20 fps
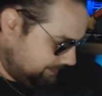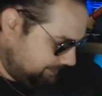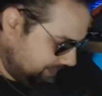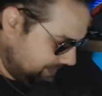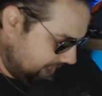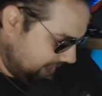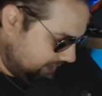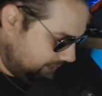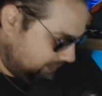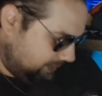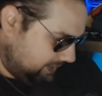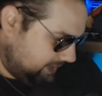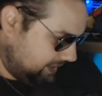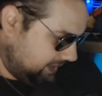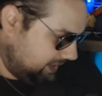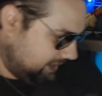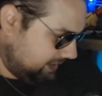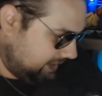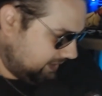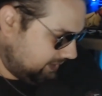I don't think
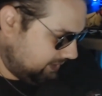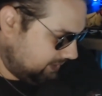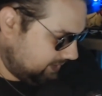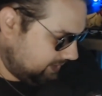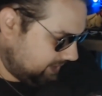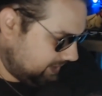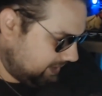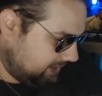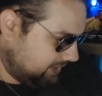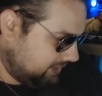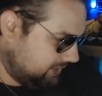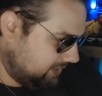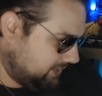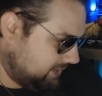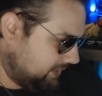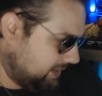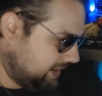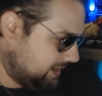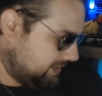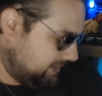that goes in a good
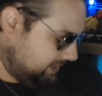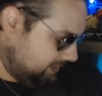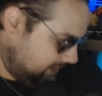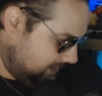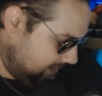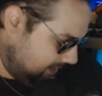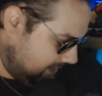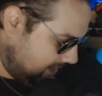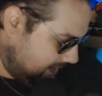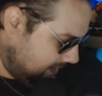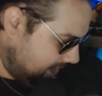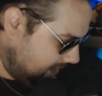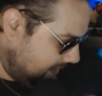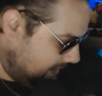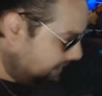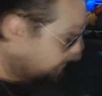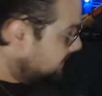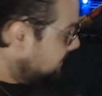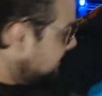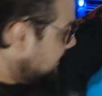direction.
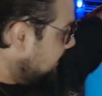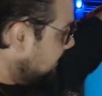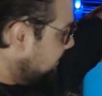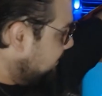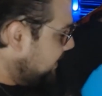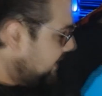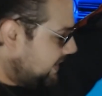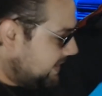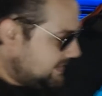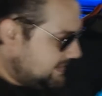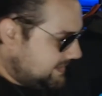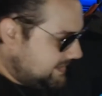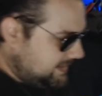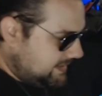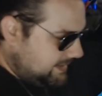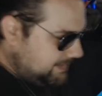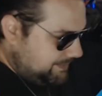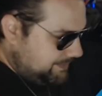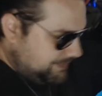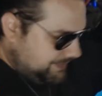But
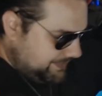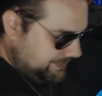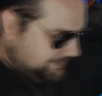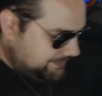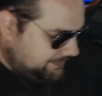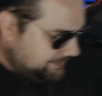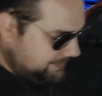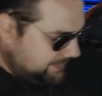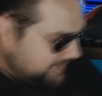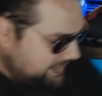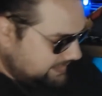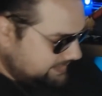that's